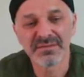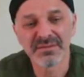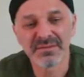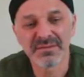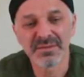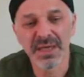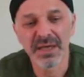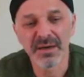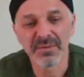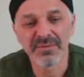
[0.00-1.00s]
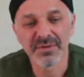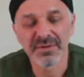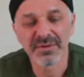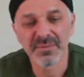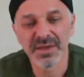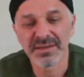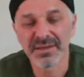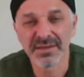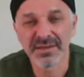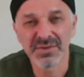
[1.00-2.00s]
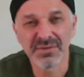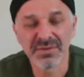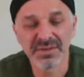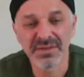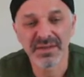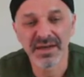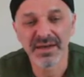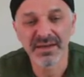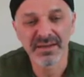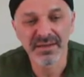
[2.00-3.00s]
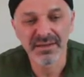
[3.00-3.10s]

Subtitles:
to make up for it. They might take June and July